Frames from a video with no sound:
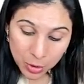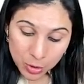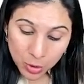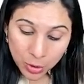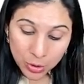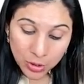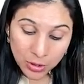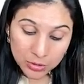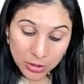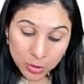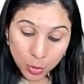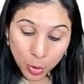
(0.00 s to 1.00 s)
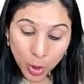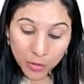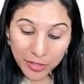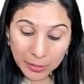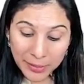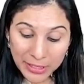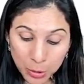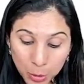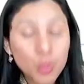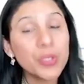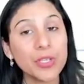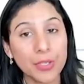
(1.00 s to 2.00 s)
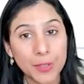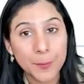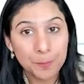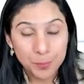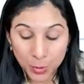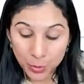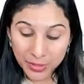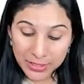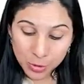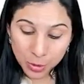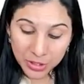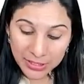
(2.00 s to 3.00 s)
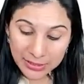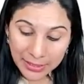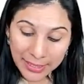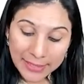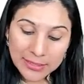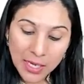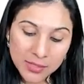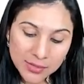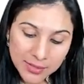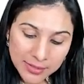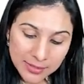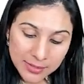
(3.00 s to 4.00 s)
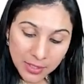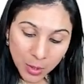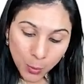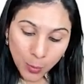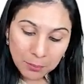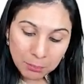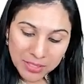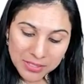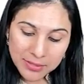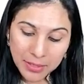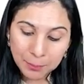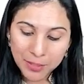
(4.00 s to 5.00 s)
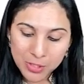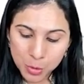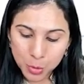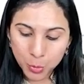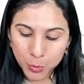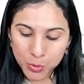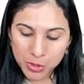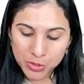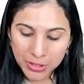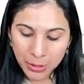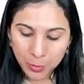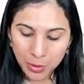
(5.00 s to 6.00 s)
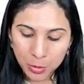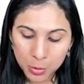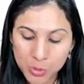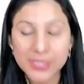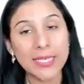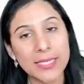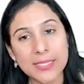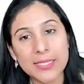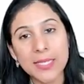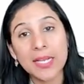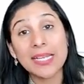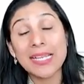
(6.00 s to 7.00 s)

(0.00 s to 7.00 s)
So, the score will be 2 here. Okay, so the correct answer is 1 plus 3 plus 2 which is equal to 6.